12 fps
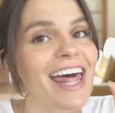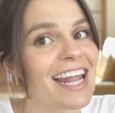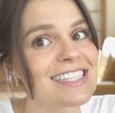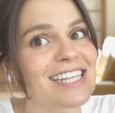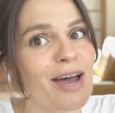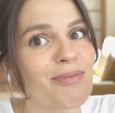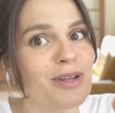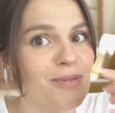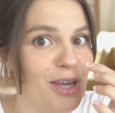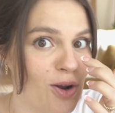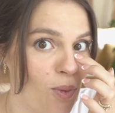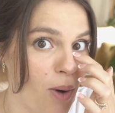That hasn't happened to
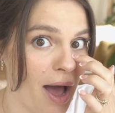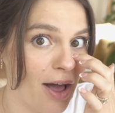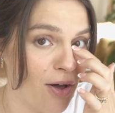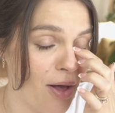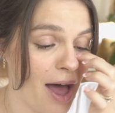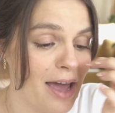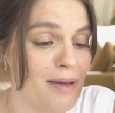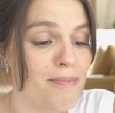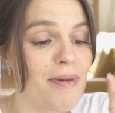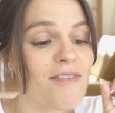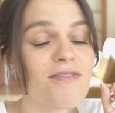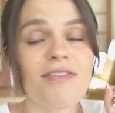me in a while, I
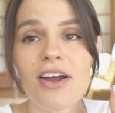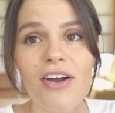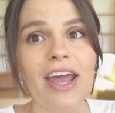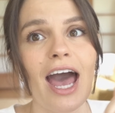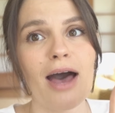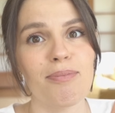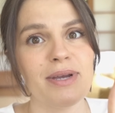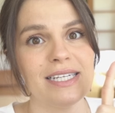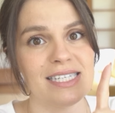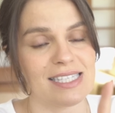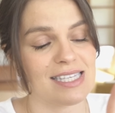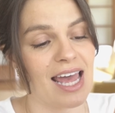am very happy
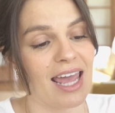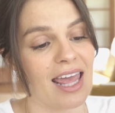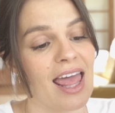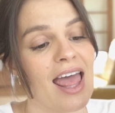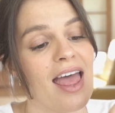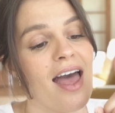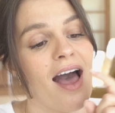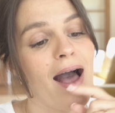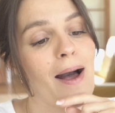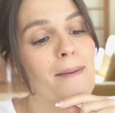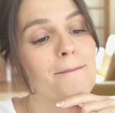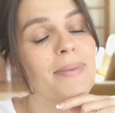to say.
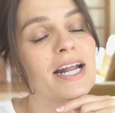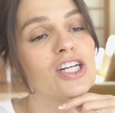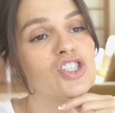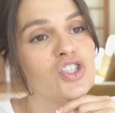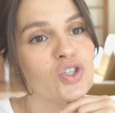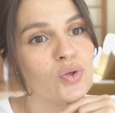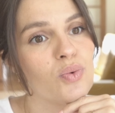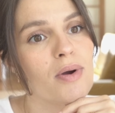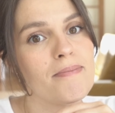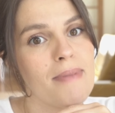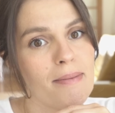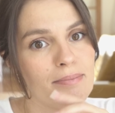Um, but I do
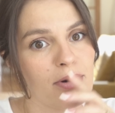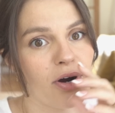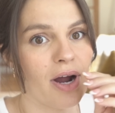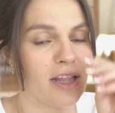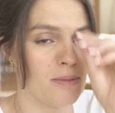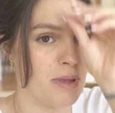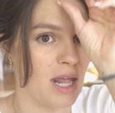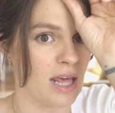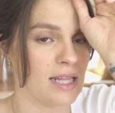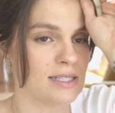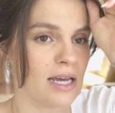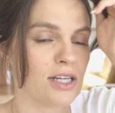remember at the beginning
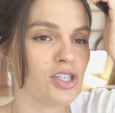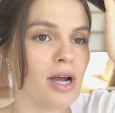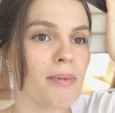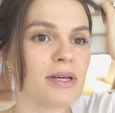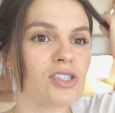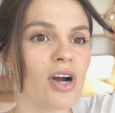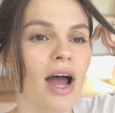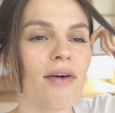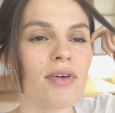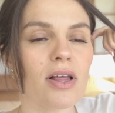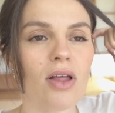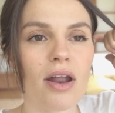of the second trimester
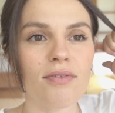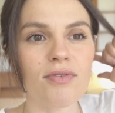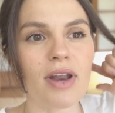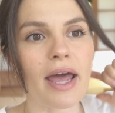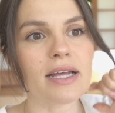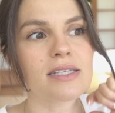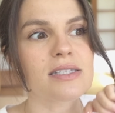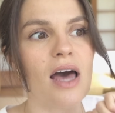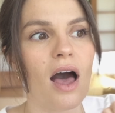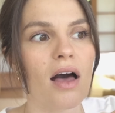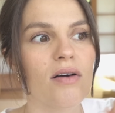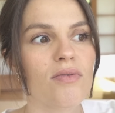having a lot of nights
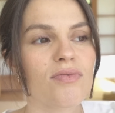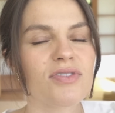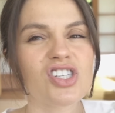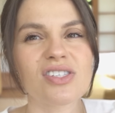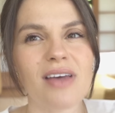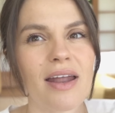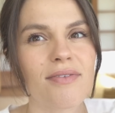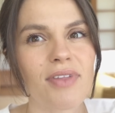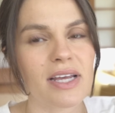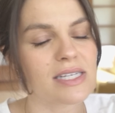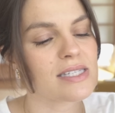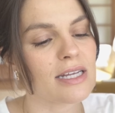of just kind of
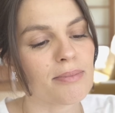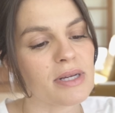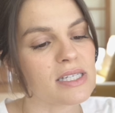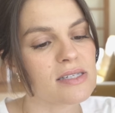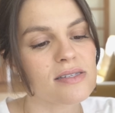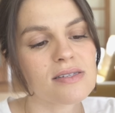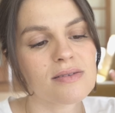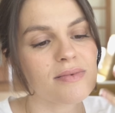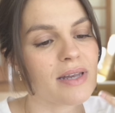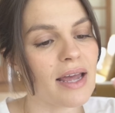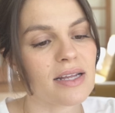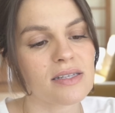like sleepless
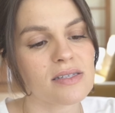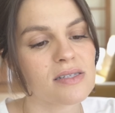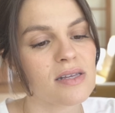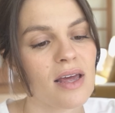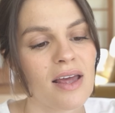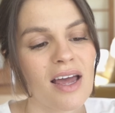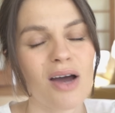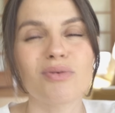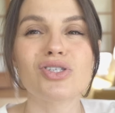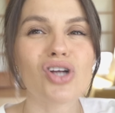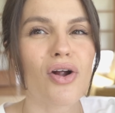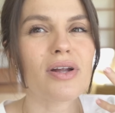nights. I
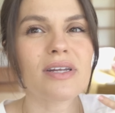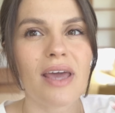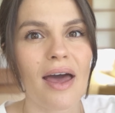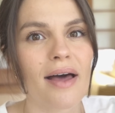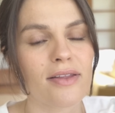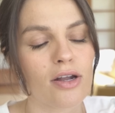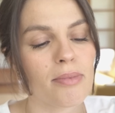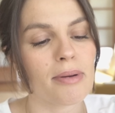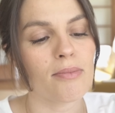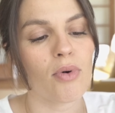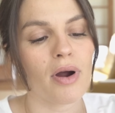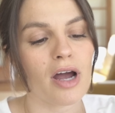was starting to get a little
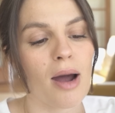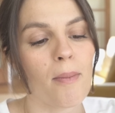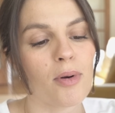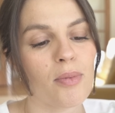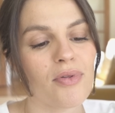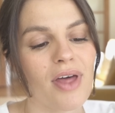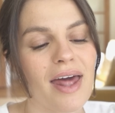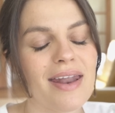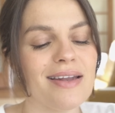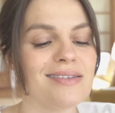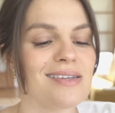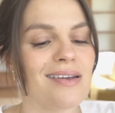bit more uncomfortable then
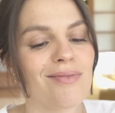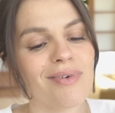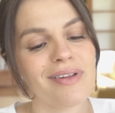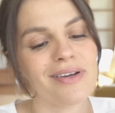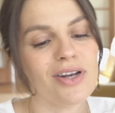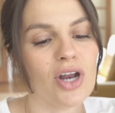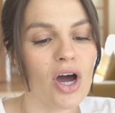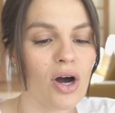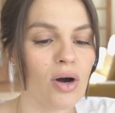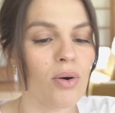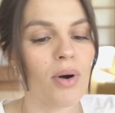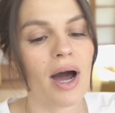and didn't really
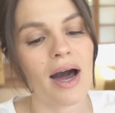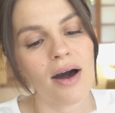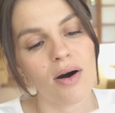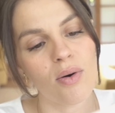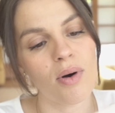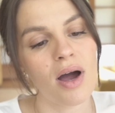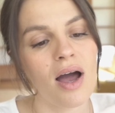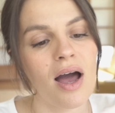know how